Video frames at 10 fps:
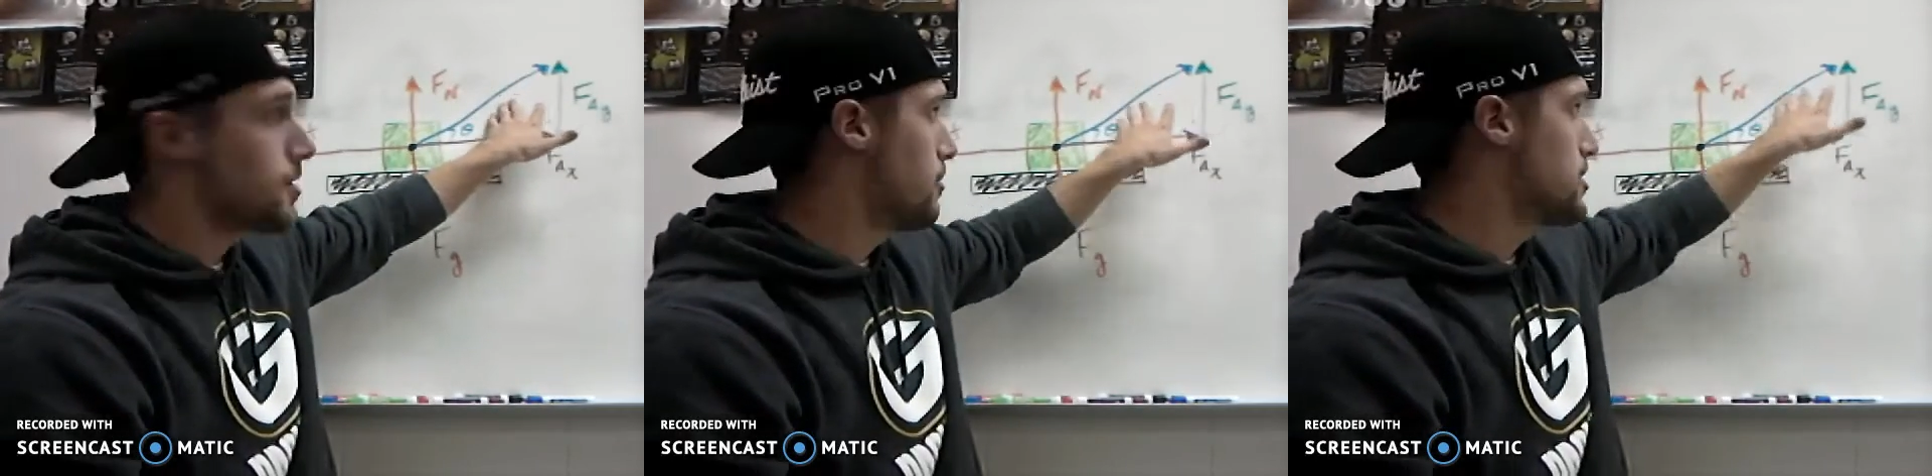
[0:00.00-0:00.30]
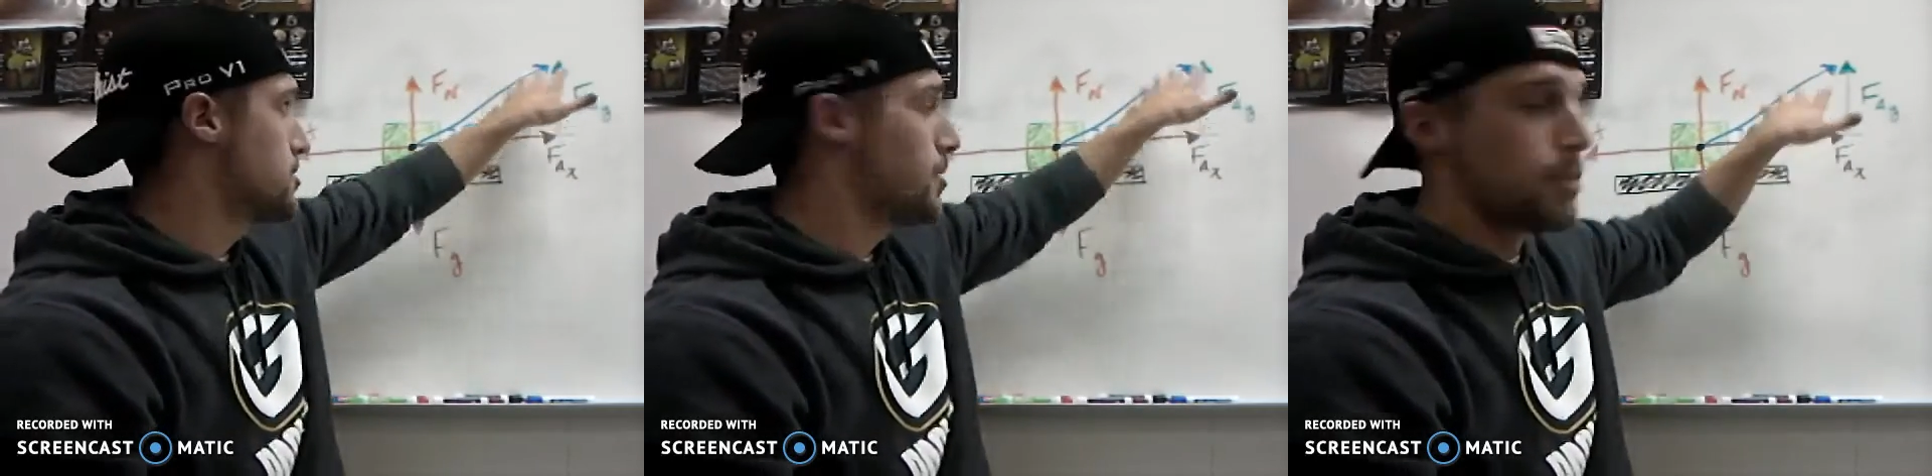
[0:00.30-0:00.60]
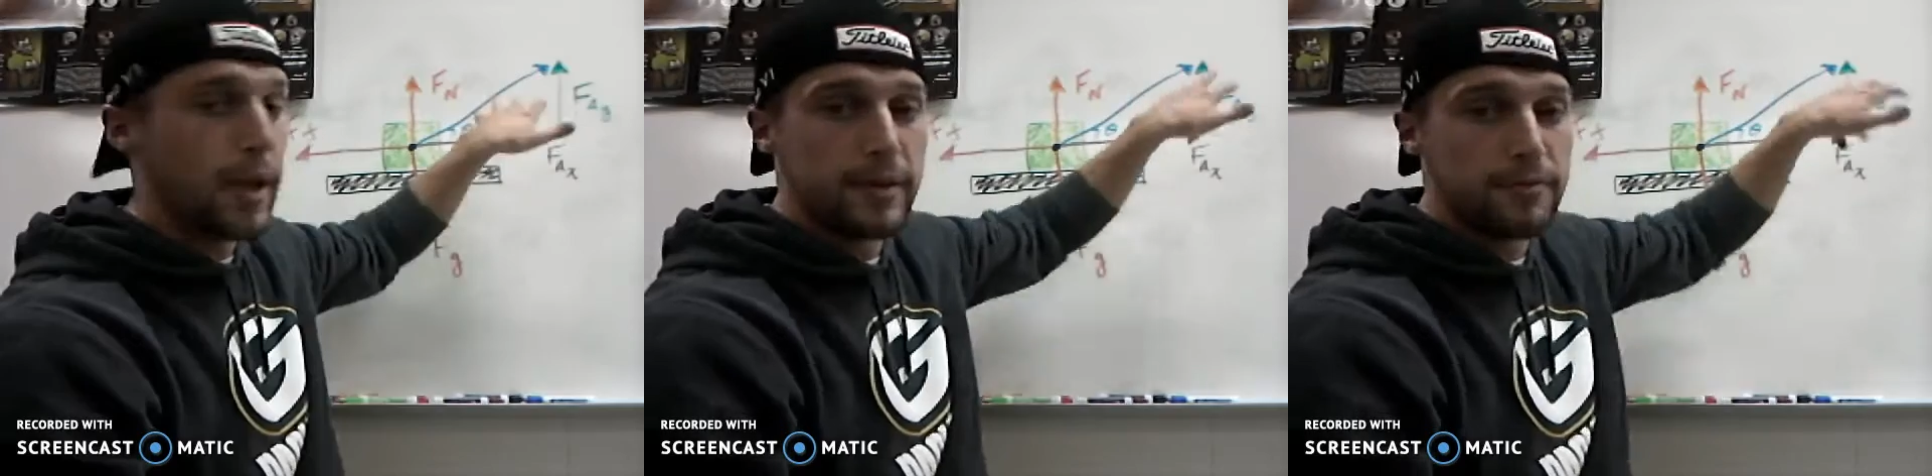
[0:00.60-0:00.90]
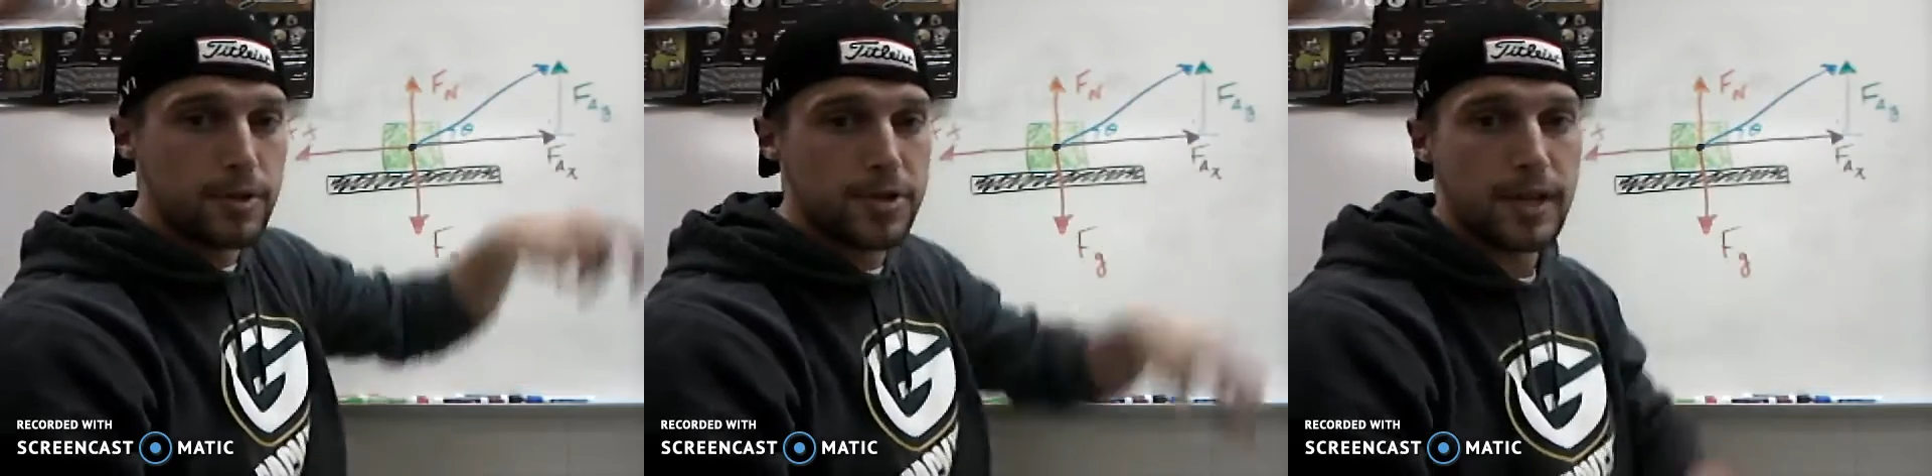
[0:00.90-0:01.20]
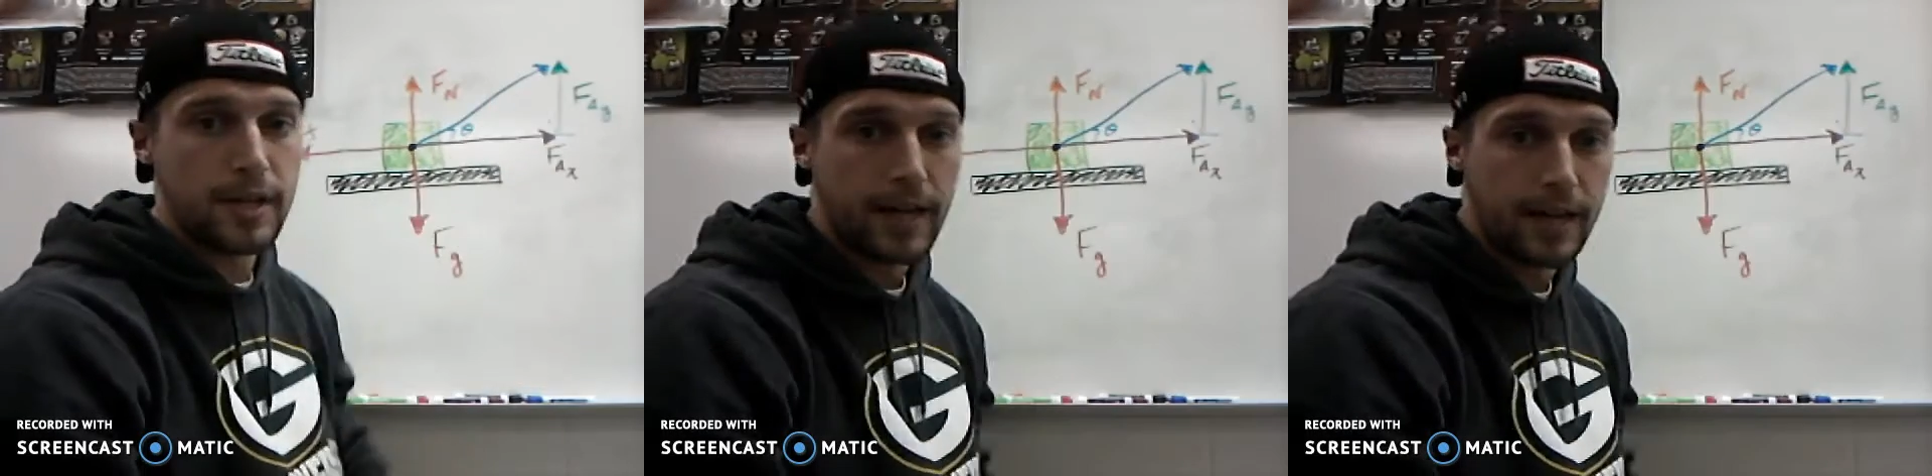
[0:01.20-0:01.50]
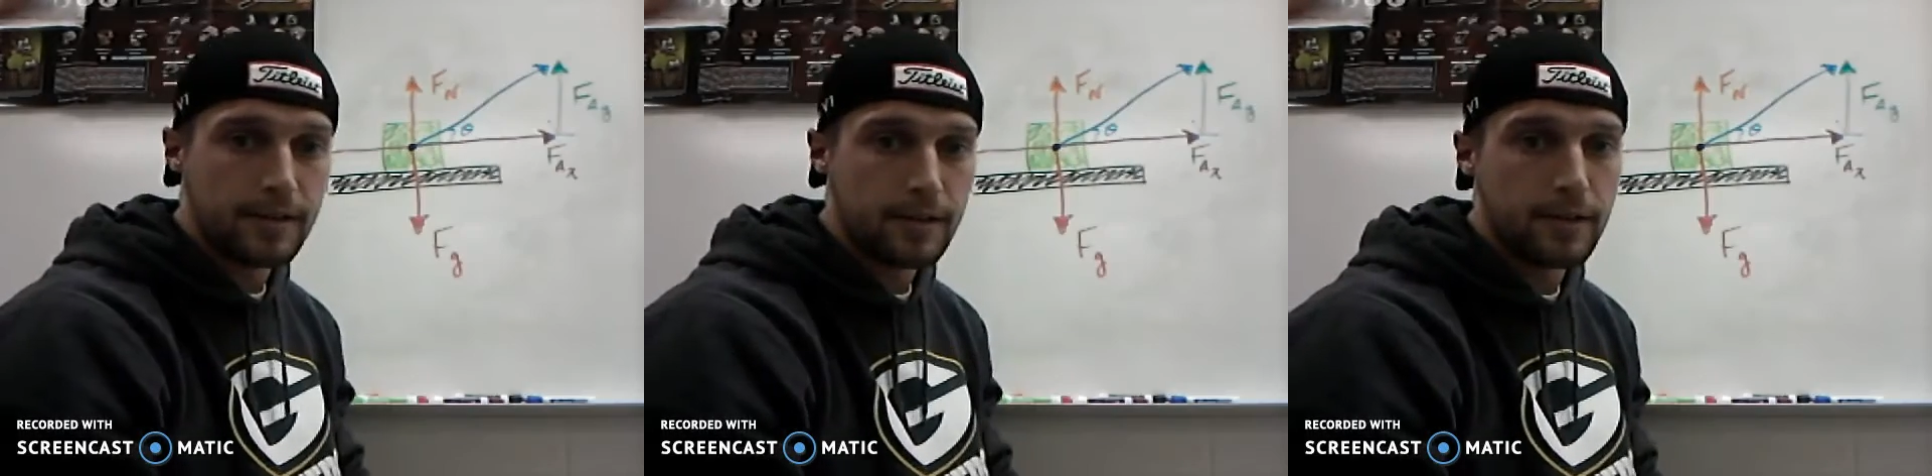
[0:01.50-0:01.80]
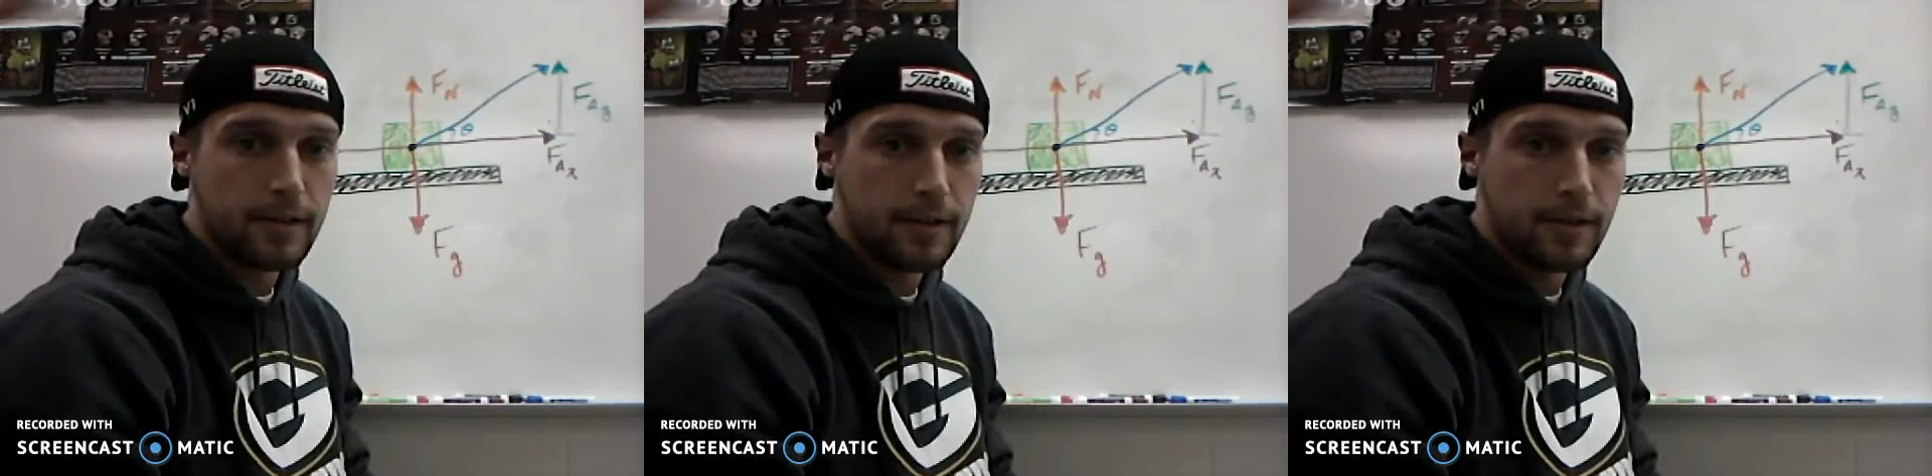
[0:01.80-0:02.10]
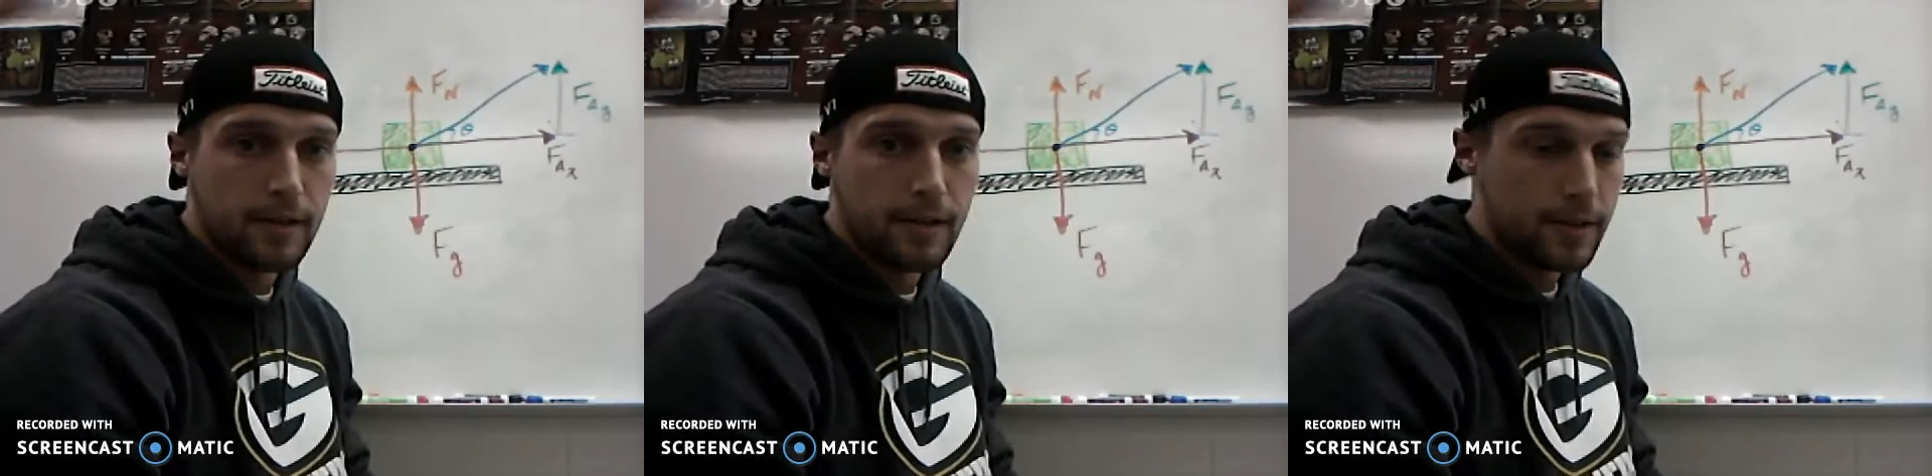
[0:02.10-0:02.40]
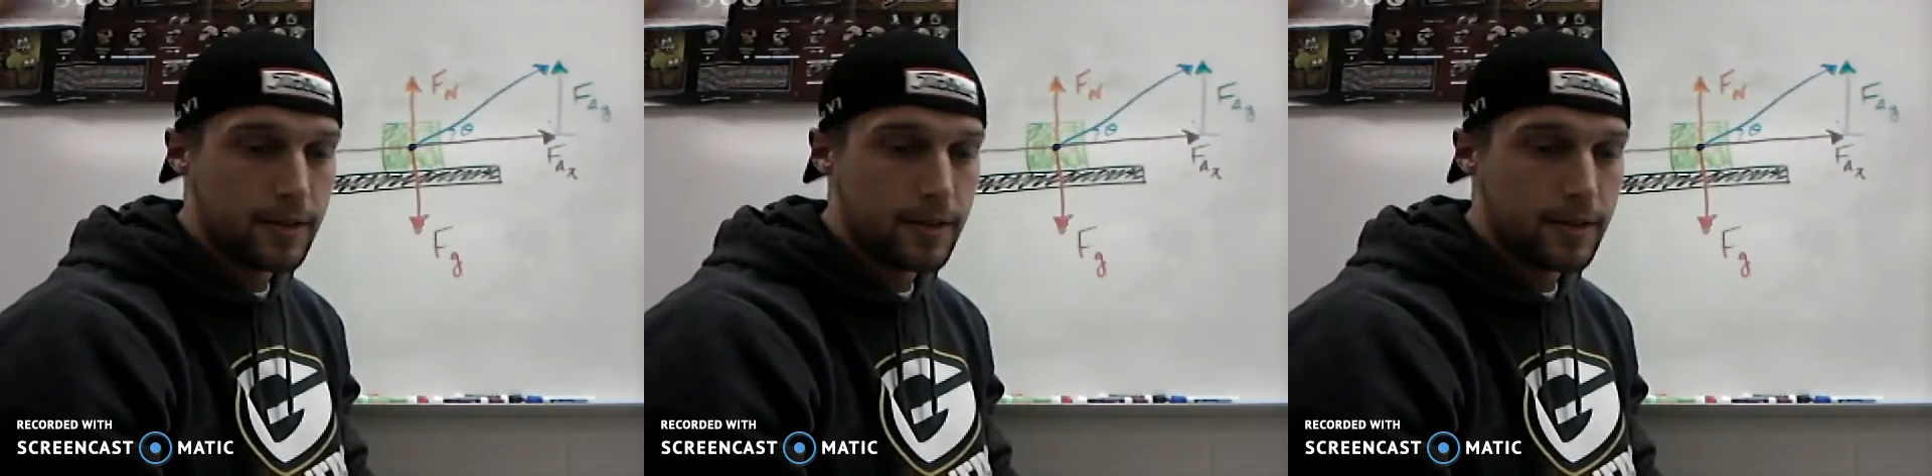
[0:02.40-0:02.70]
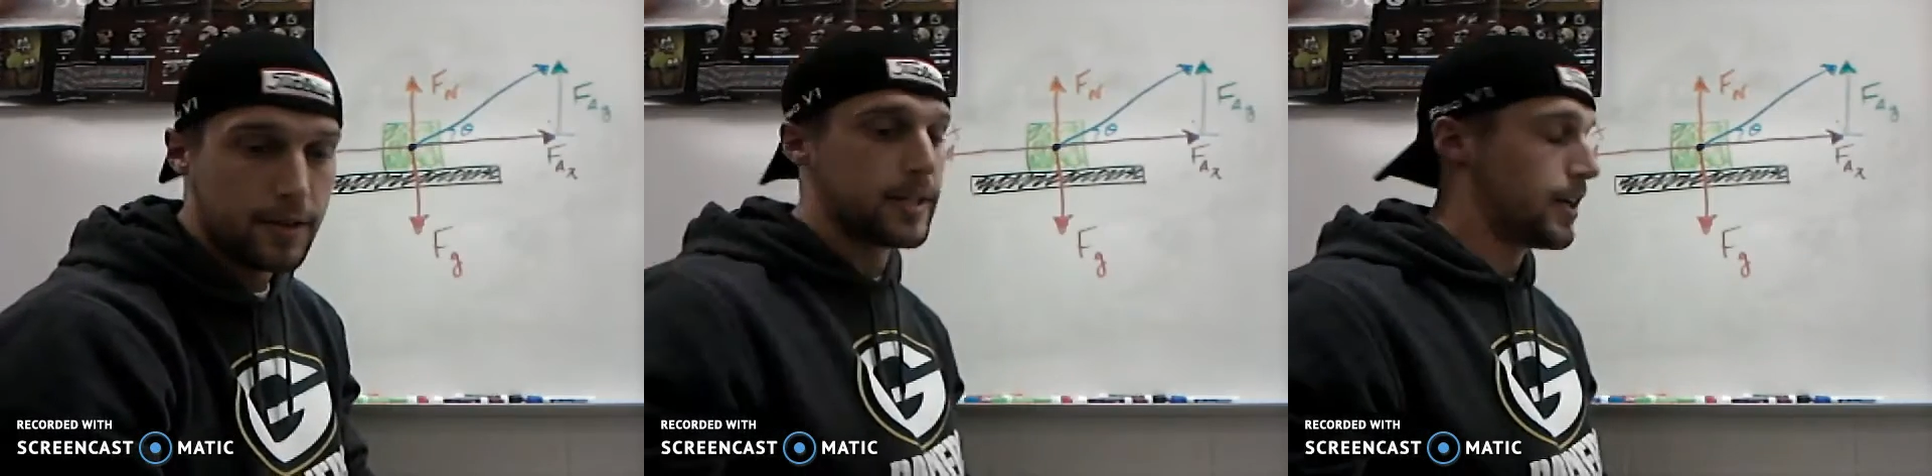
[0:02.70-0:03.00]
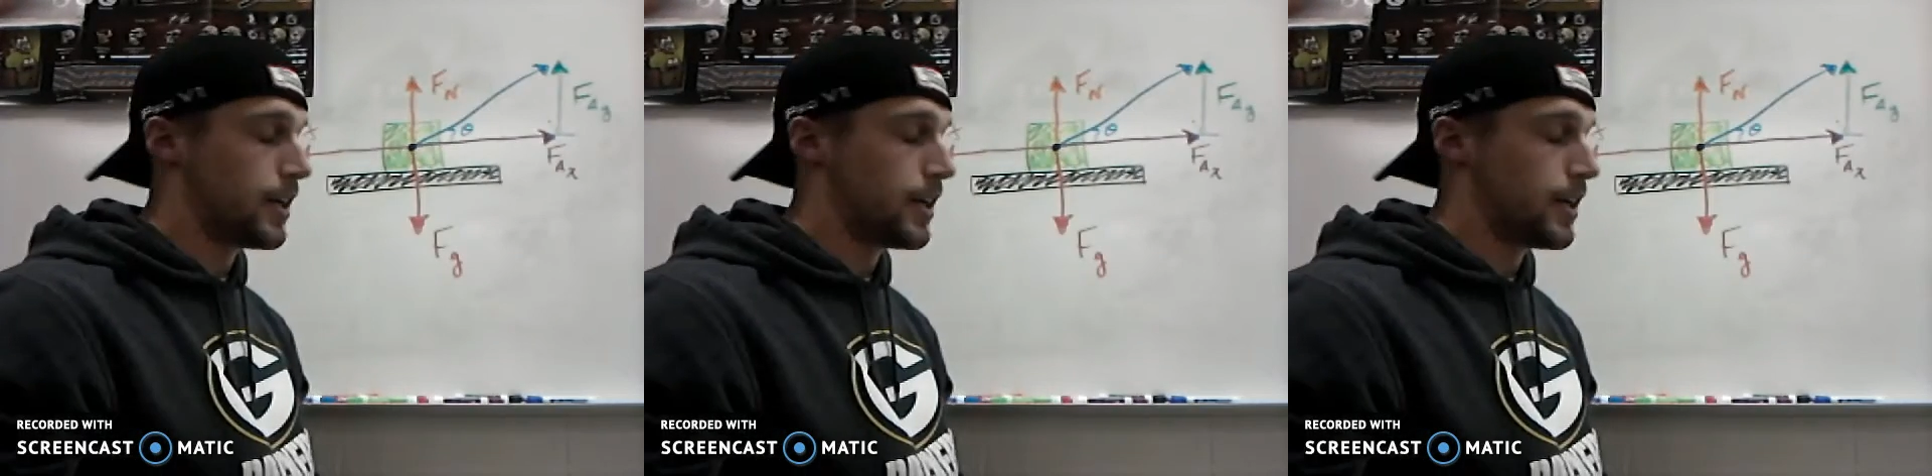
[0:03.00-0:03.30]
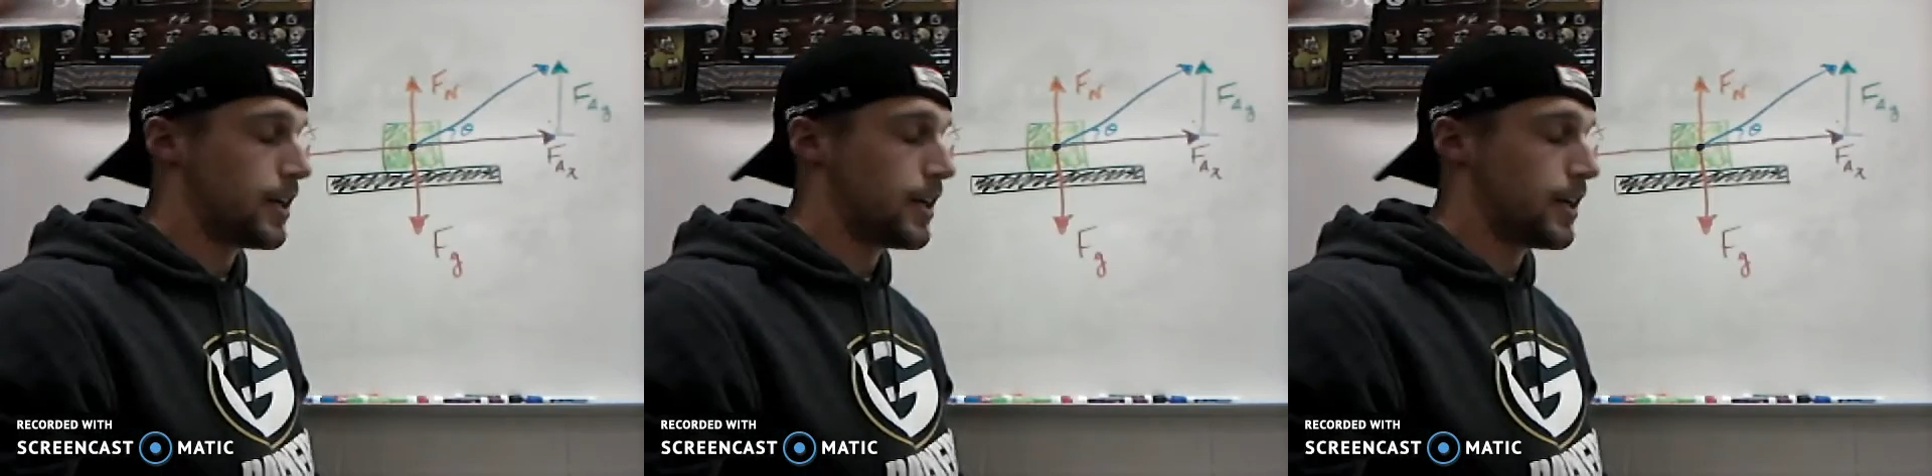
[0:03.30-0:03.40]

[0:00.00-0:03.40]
our original applied force at an angle? You bet we can.